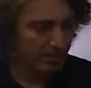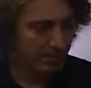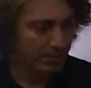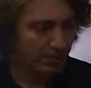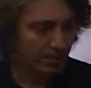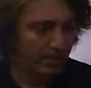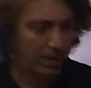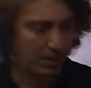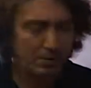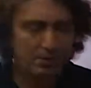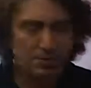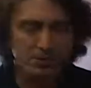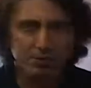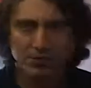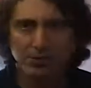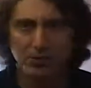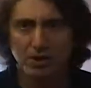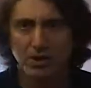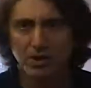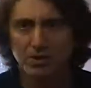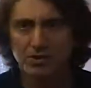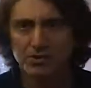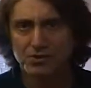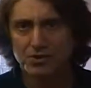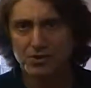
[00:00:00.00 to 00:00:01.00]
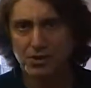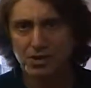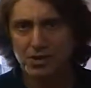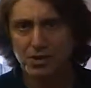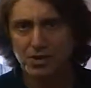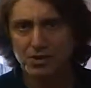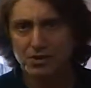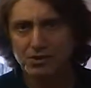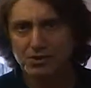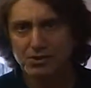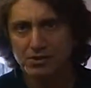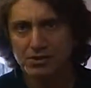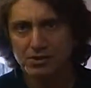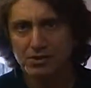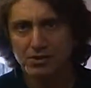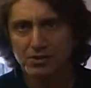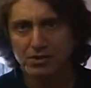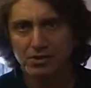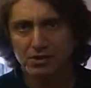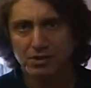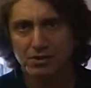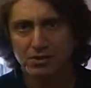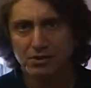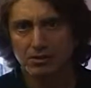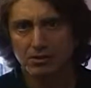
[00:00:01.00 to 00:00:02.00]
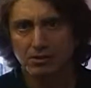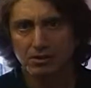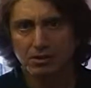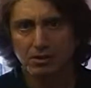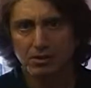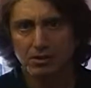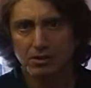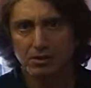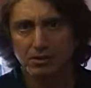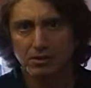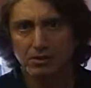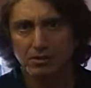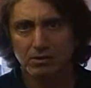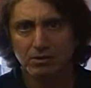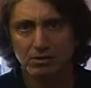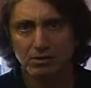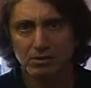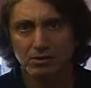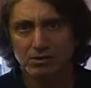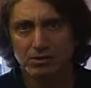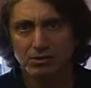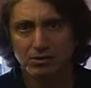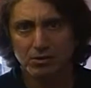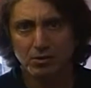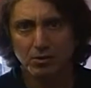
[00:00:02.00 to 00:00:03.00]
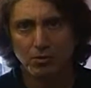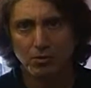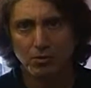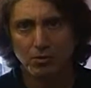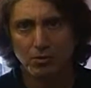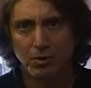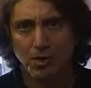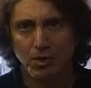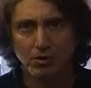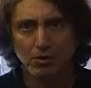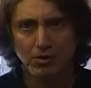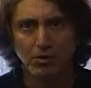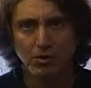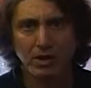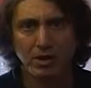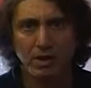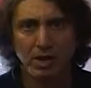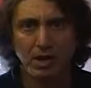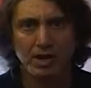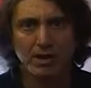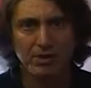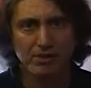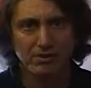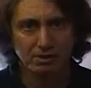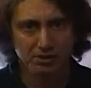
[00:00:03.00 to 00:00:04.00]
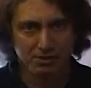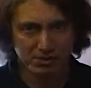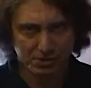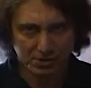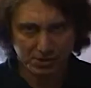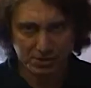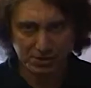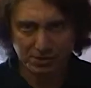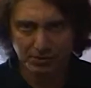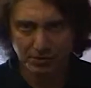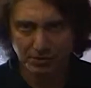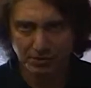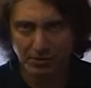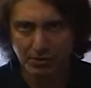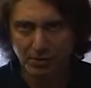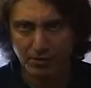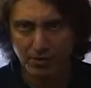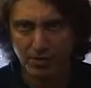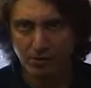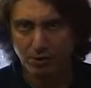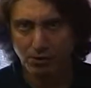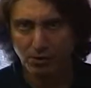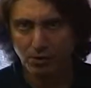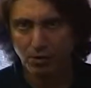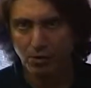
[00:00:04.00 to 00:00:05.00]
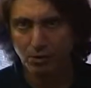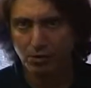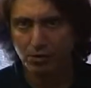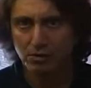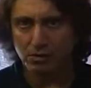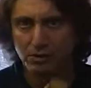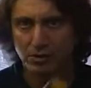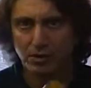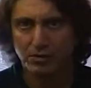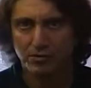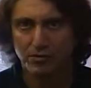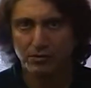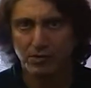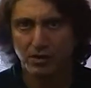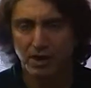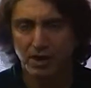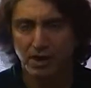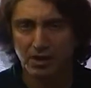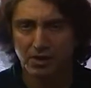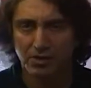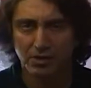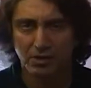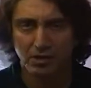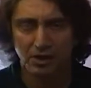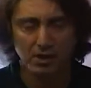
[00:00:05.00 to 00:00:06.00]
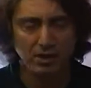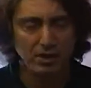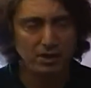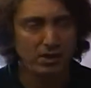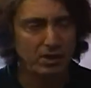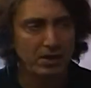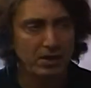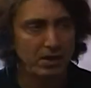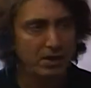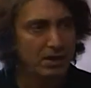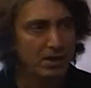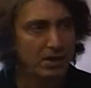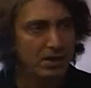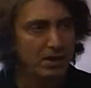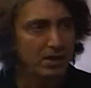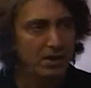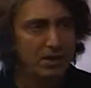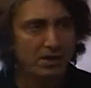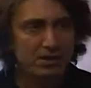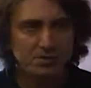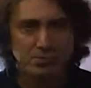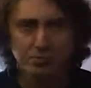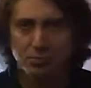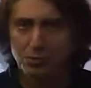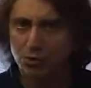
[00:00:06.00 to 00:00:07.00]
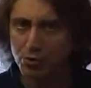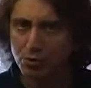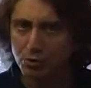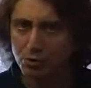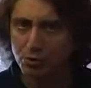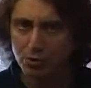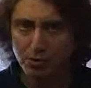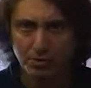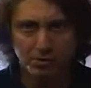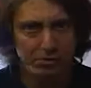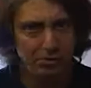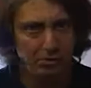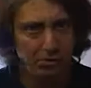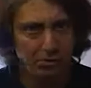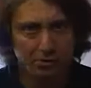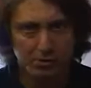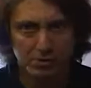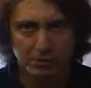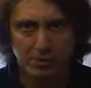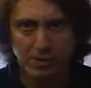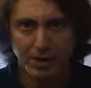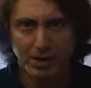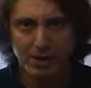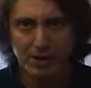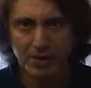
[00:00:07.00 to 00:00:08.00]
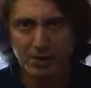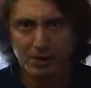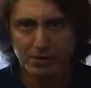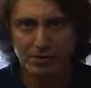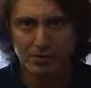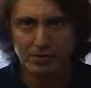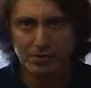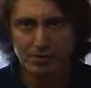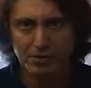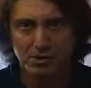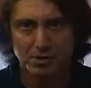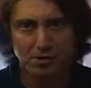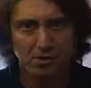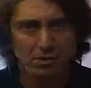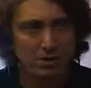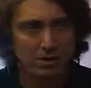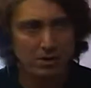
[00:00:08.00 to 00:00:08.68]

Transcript: what I was trying to say is the the the saguaro cactus is a very long-lived cacti. It's beautiful. It's magnificent,